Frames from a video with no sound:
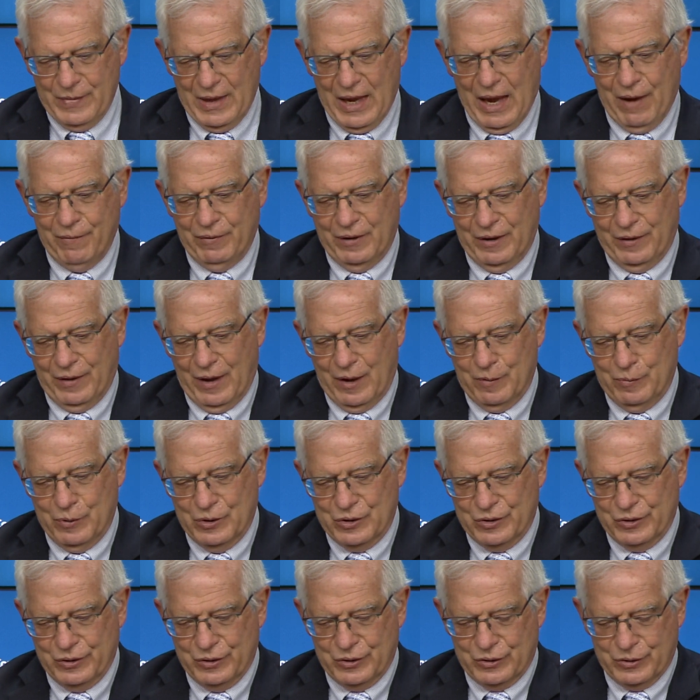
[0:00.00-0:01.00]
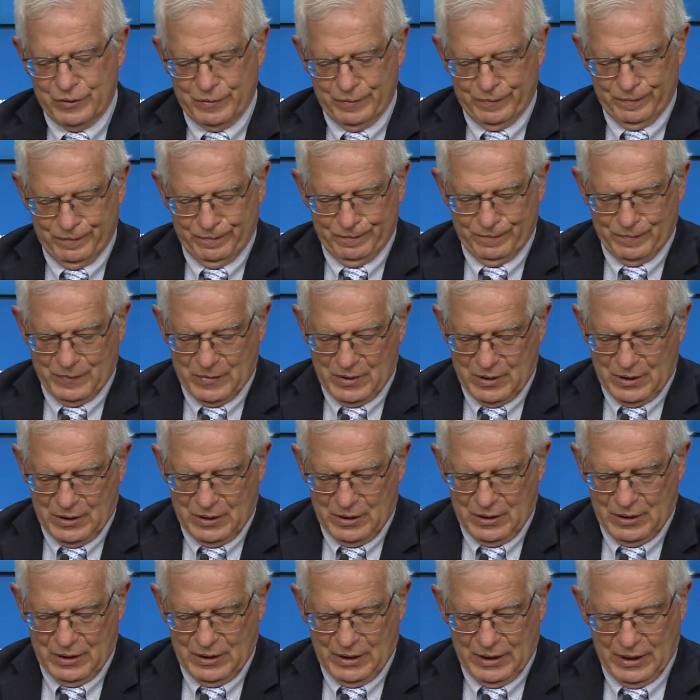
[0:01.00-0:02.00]
everyday business.
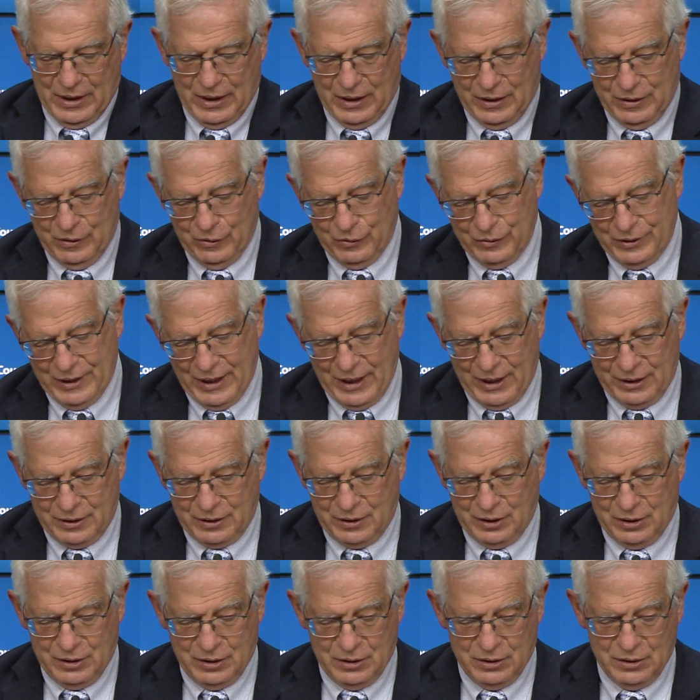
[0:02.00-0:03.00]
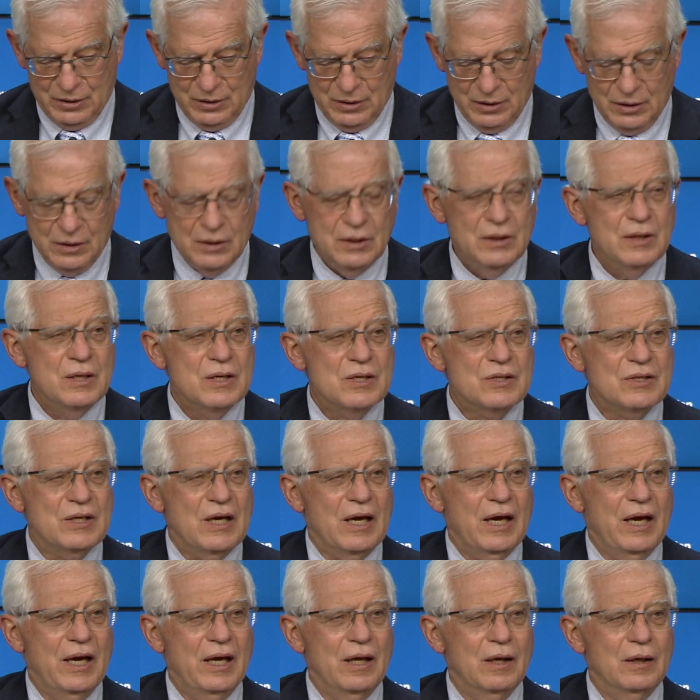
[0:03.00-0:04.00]
And on that,
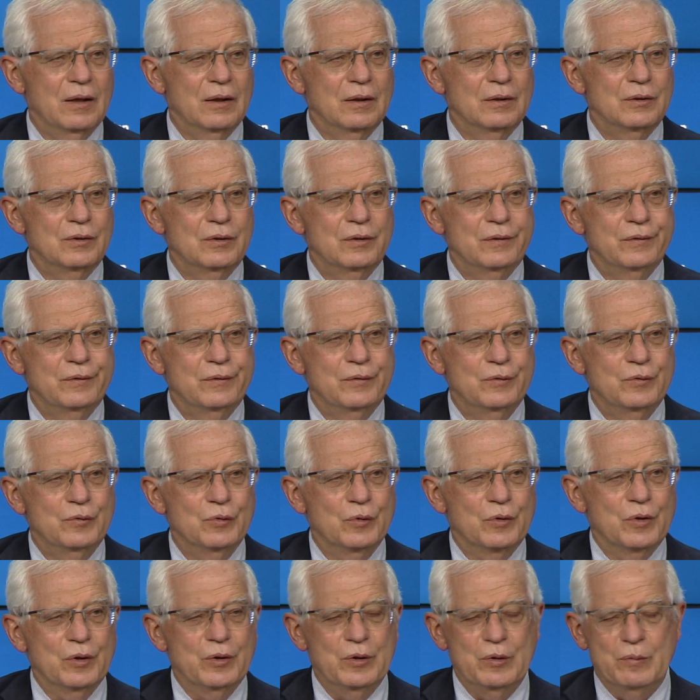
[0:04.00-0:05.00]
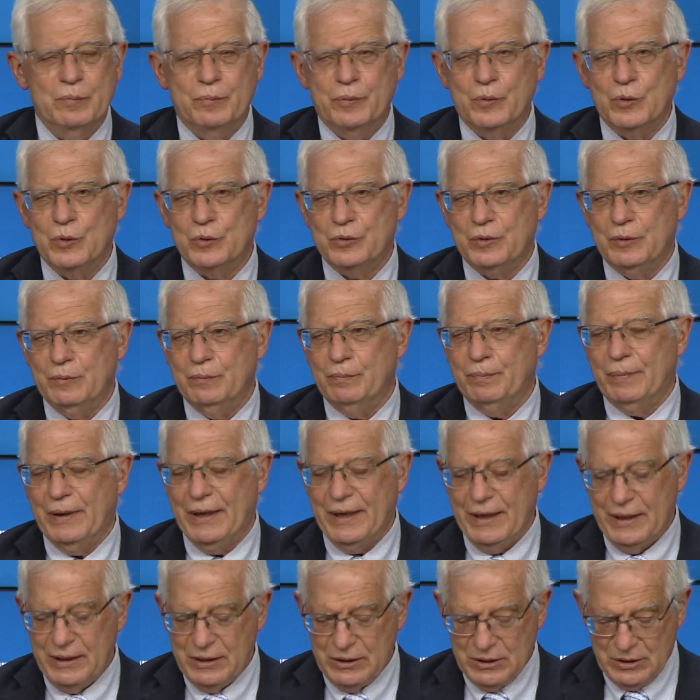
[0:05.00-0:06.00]
Sahel took an important
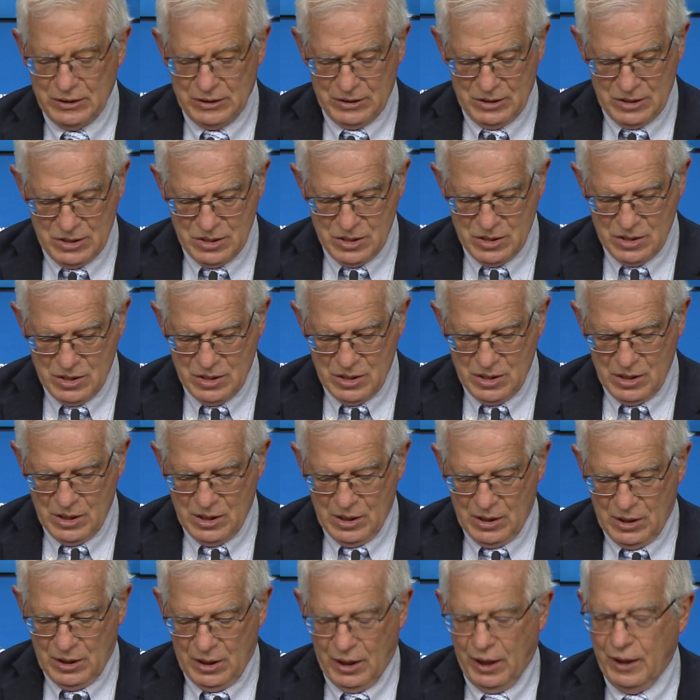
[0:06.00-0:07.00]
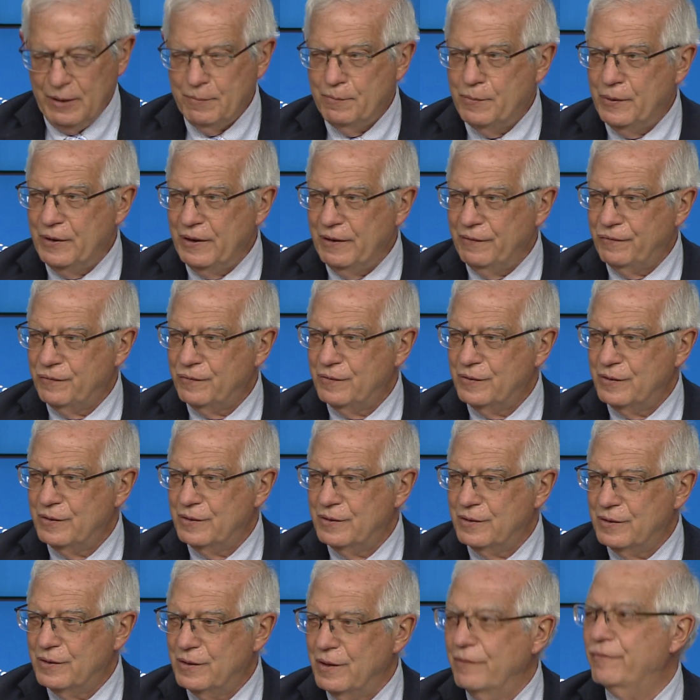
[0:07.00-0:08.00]
place. I briefed
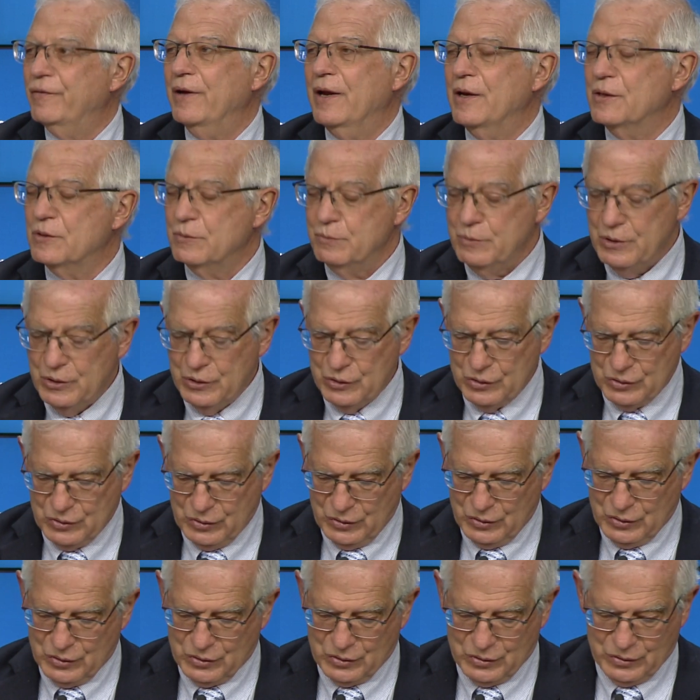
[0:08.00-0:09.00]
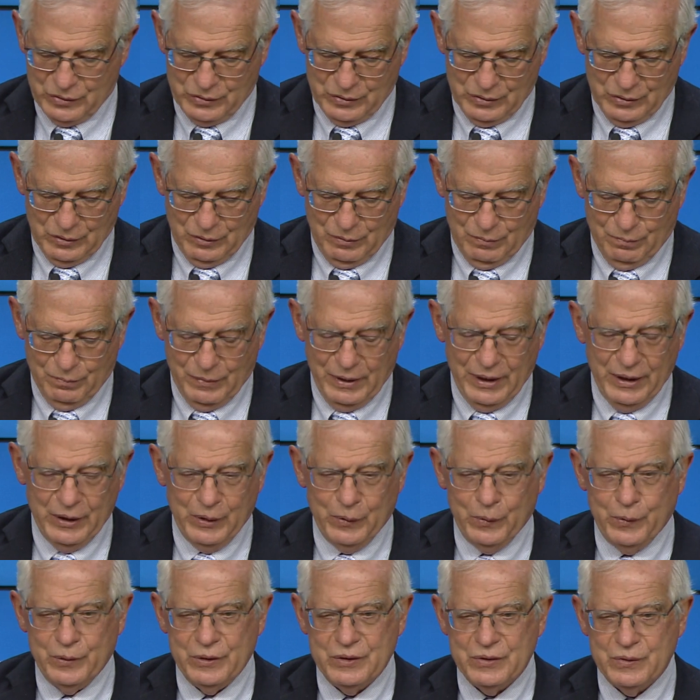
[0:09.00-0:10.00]
defense ministers on my
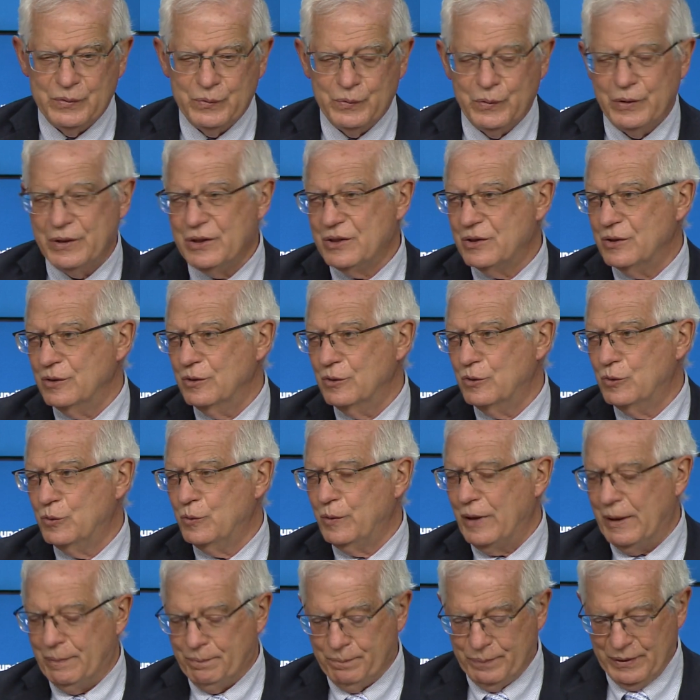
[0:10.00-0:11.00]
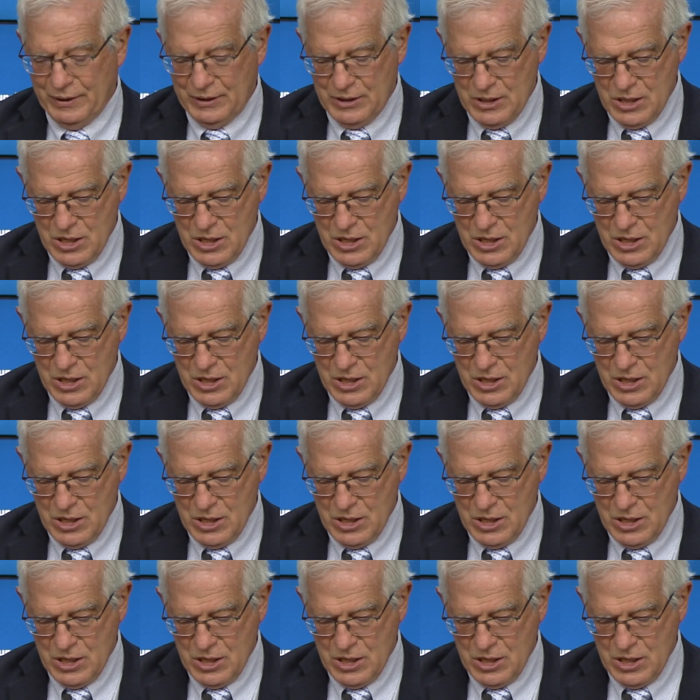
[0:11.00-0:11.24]
recent trip